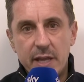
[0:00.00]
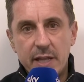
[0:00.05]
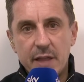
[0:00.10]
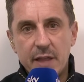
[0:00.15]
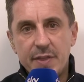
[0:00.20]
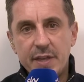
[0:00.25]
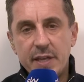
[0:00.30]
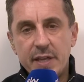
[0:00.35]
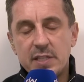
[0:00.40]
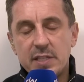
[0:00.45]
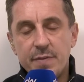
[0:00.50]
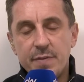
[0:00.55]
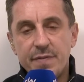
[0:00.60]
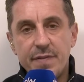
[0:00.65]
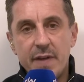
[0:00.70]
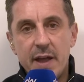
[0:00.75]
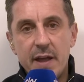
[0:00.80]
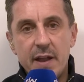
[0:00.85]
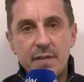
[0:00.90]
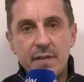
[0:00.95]
And I think, to be
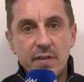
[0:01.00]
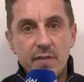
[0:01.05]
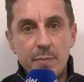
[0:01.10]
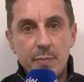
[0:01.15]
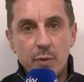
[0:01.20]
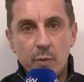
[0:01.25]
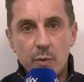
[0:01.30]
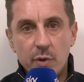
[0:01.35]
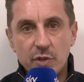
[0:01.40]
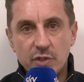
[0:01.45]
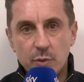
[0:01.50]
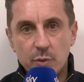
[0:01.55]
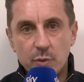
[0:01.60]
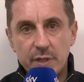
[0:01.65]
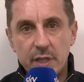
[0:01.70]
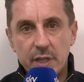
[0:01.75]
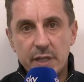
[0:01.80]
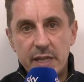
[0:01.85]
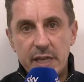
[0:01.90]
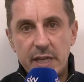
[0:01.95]
fair, if Liverpool were to win
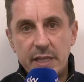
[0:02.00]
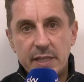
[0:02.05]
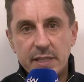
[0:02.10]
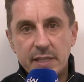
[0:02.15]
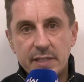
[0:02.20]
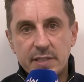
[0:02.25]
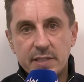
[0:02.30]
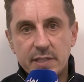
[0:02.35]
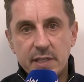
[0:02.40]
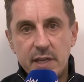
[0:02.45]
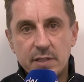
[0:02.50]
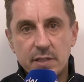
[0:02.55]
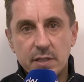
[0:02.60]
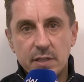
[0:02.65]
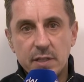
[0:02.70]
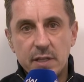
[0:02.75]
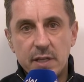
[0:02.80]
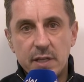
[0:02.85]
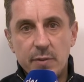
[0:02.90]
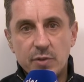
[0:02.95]
the league this season
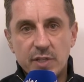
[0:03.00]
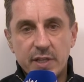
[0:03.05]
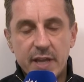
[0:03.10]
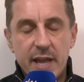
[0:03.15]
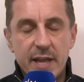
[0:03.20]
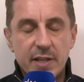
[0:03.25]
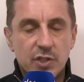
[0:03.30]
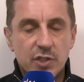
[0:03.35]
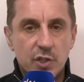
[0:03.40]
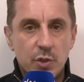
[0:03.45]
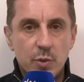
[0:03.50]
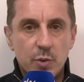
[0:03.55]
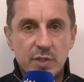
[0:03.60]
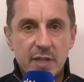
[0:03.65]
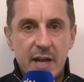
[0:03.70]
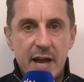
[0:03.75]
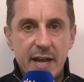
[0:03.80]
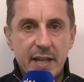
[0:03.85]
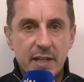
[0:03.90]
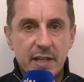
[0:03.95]
and he was to get 2
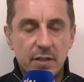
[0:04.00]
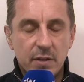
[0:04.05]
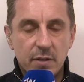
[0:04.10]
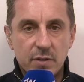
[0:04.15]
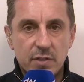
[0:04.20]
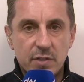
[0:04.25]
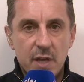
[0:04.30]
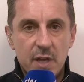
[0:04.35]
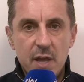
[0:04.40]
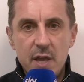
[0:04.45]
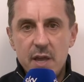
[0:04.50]
titles,